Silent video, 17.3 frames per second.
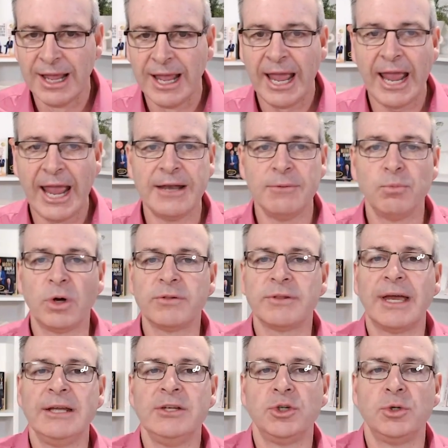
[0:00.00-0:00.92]
and what
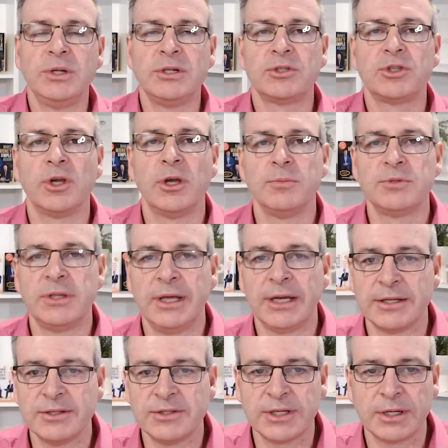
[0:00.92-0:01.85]
they do in terms of their
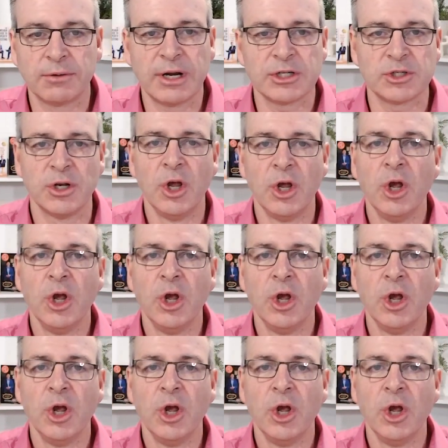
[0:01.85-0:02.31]
consideration.